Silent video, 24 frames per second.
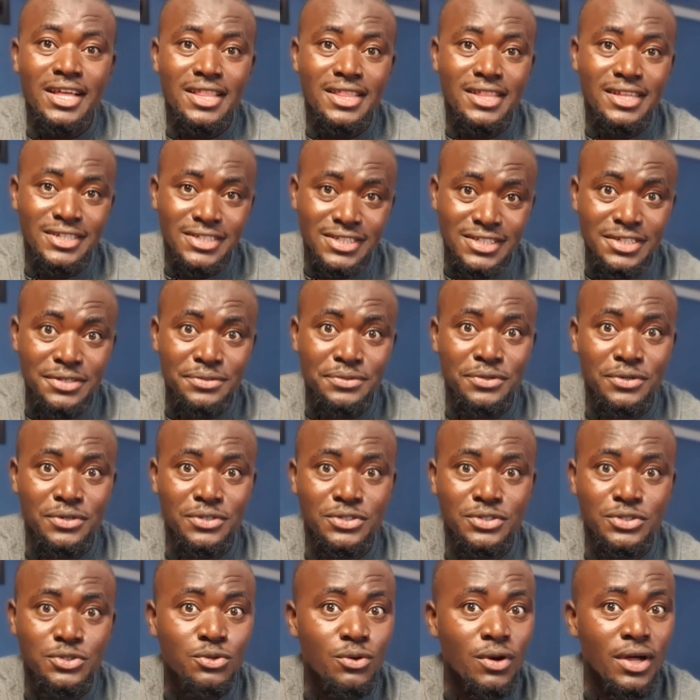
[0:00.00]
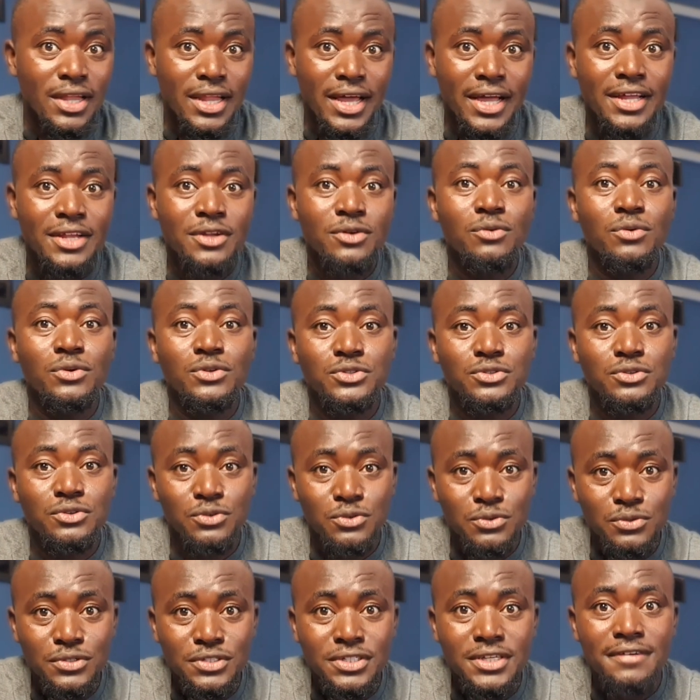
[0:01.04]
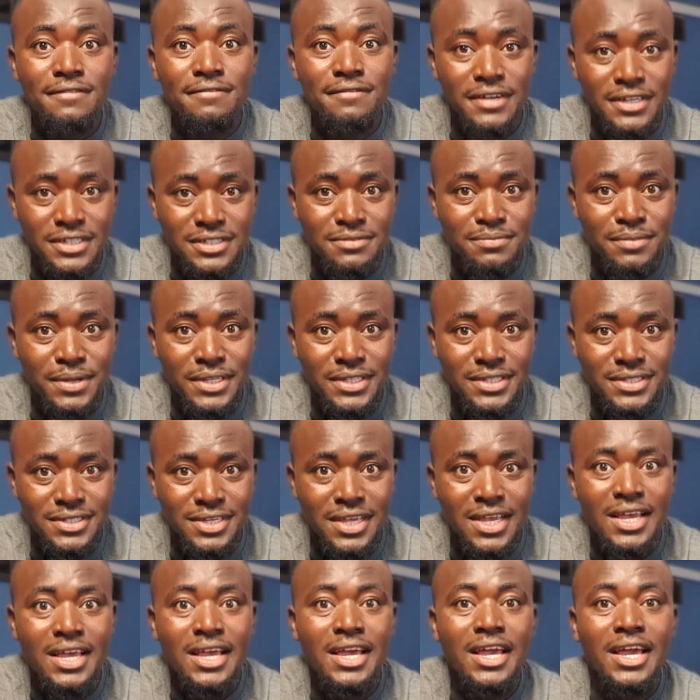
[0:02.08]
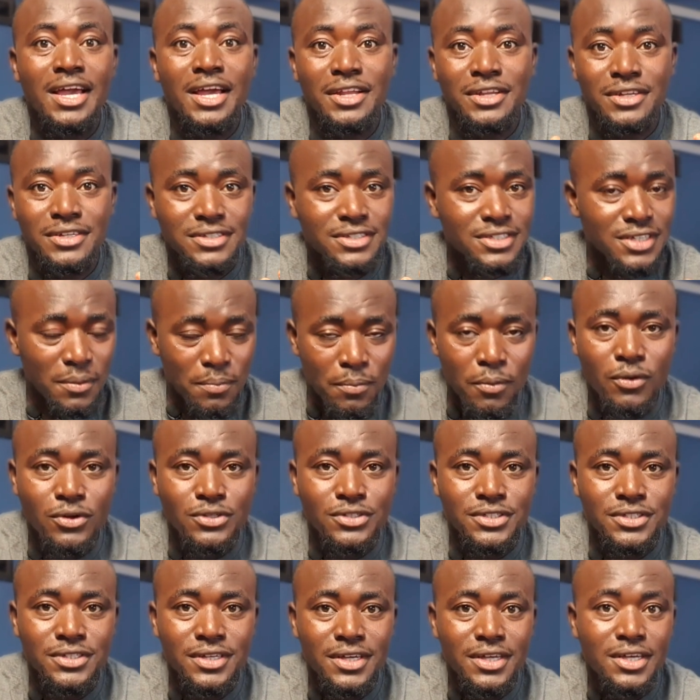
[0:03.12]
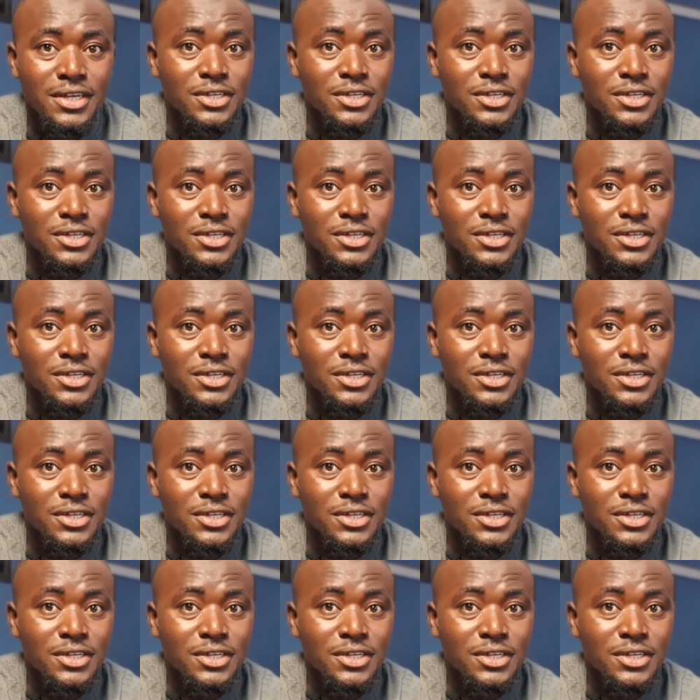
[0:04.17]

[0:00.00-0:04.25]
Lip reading: this serious, you are likely going to lose investment and support.